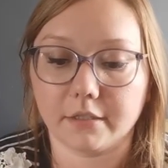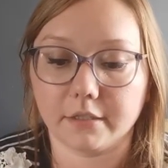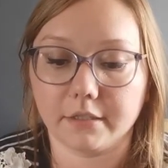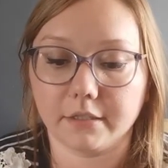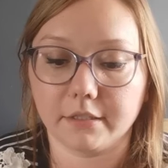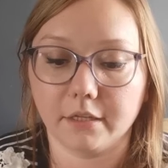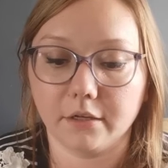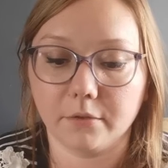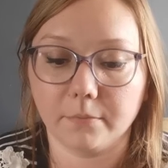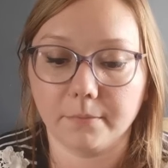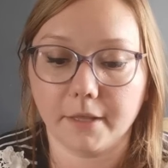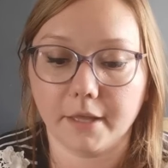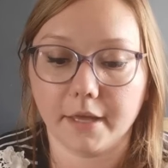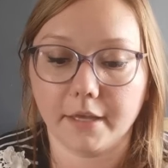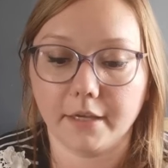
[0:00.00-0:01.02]
single
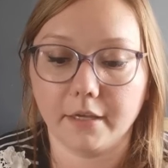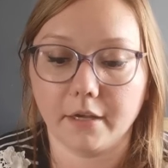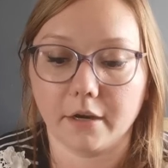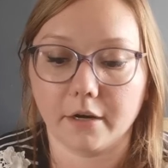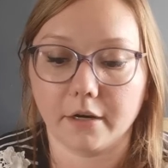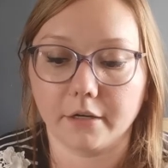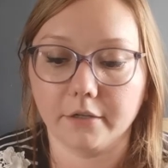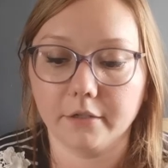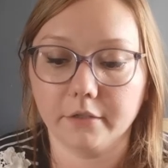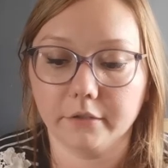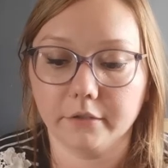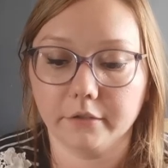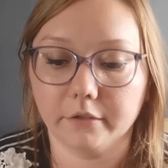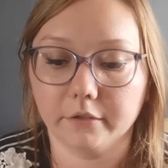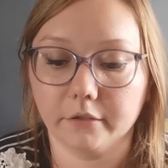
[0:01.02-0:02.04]
ply yarn,
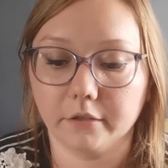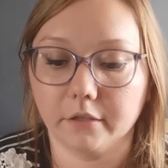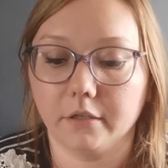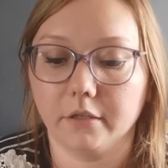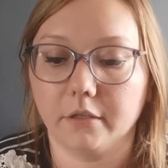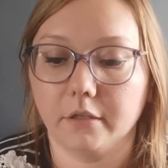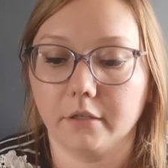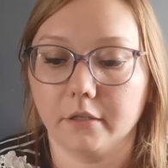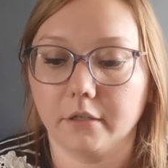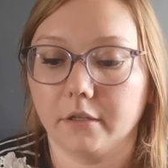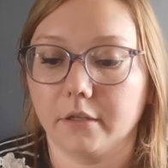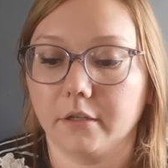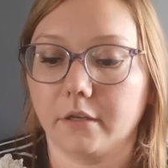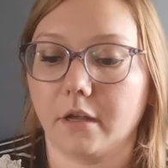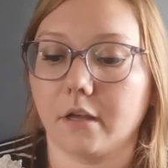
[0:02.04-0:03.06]

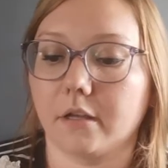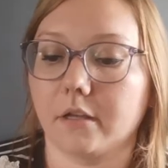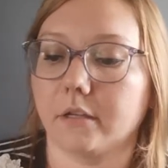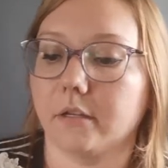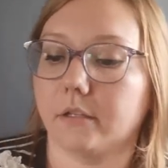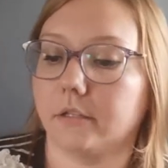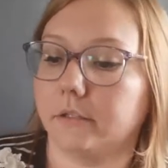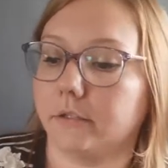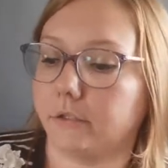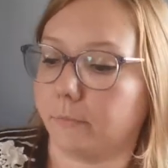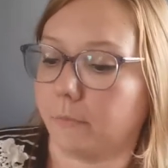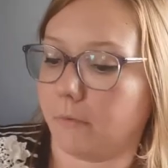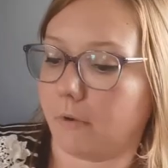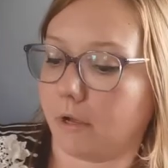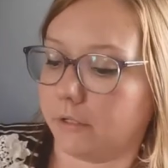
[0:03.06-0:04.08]

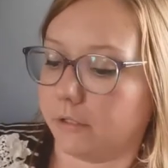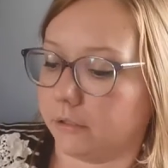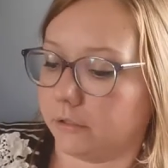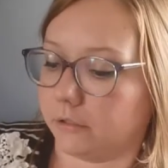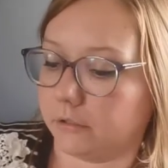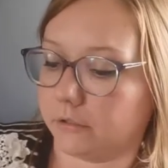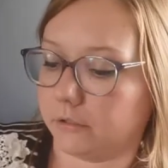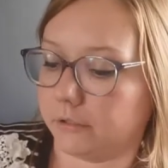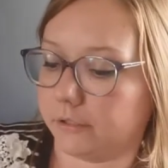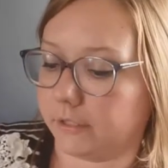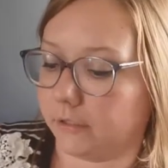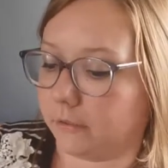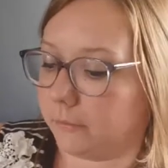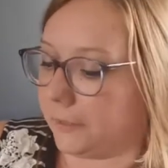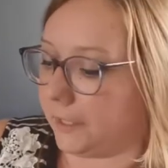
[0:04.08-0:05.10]
non-superwash
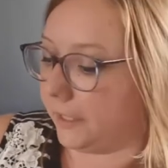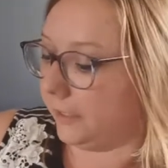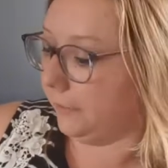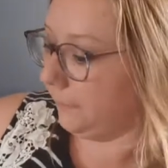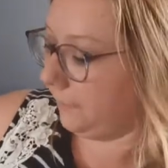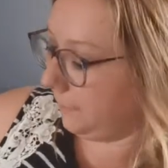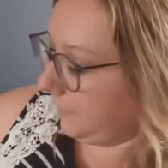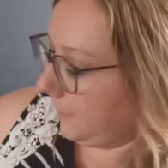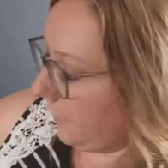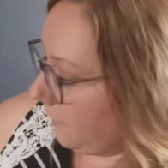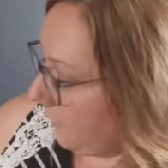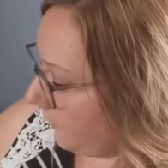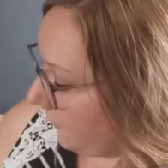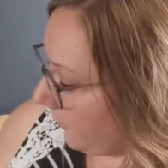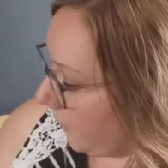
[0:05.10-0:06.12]
single ply
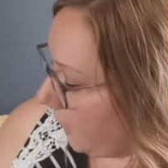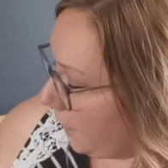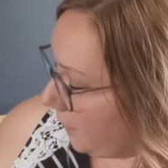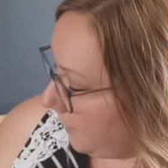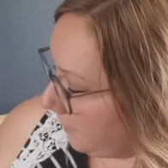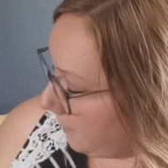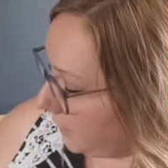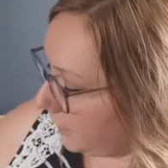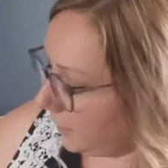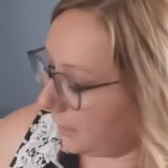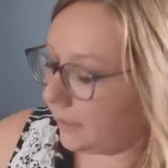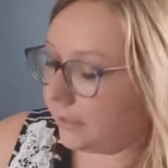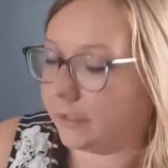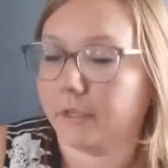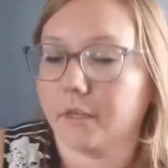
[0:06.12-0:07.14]
from
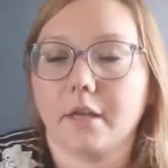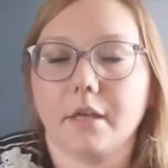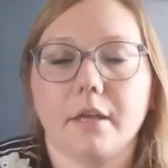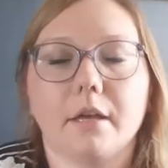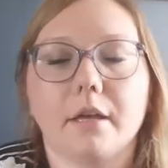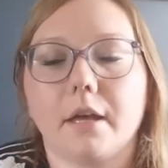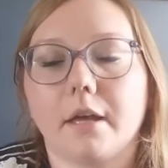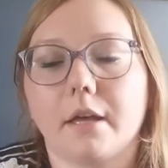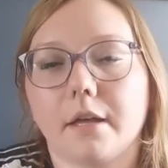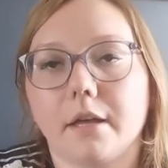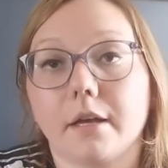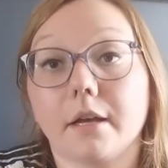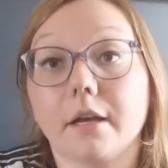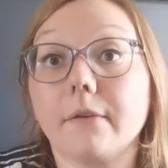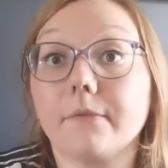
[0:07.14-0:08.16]

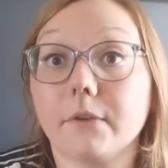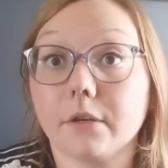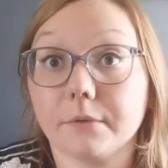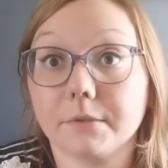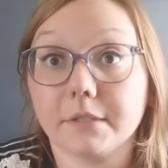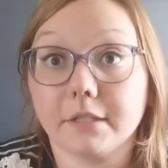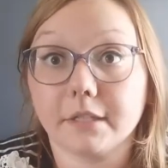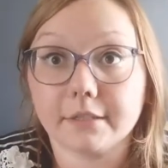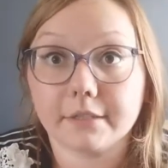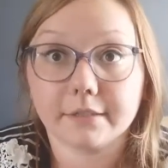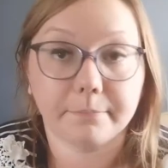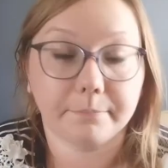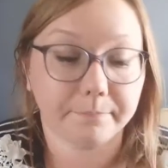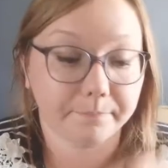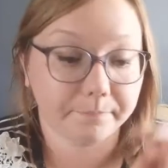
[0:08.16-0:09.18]
Comfy Cozy Knits,
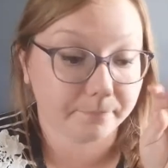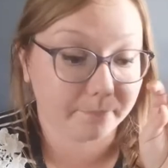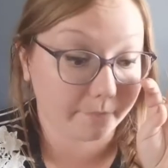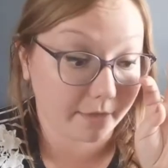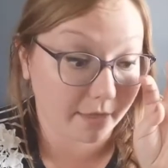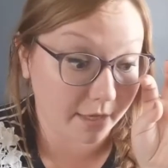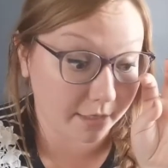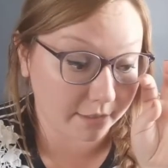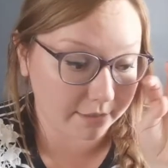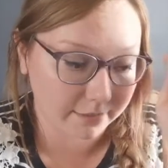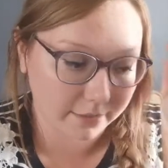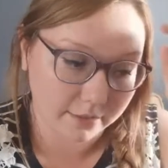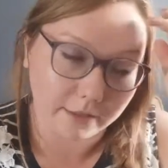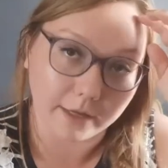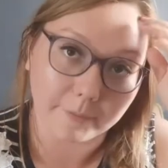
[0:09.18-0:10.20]
and it's a
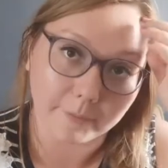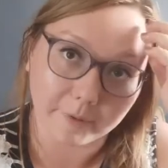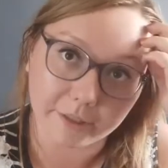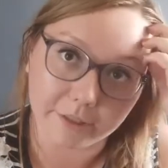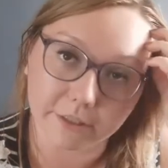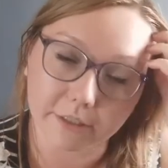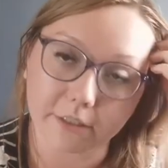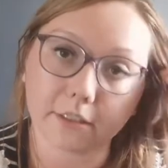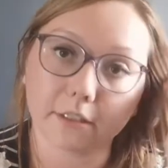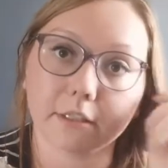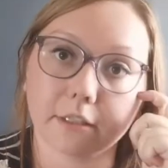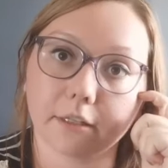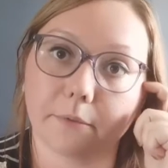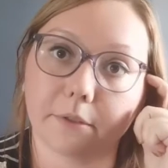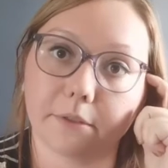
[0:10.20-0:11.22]
collaboration
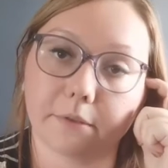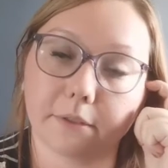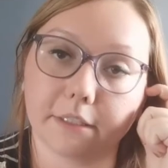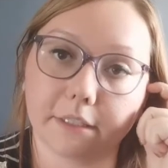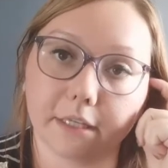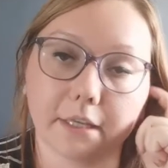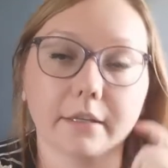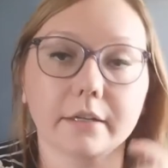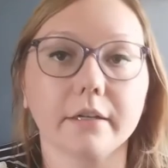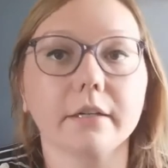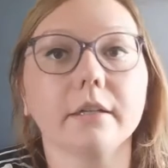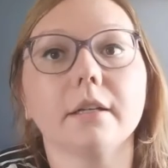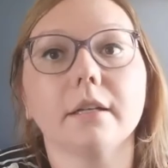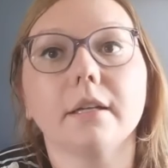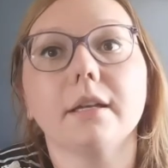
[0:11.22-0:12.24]
that we're doing together,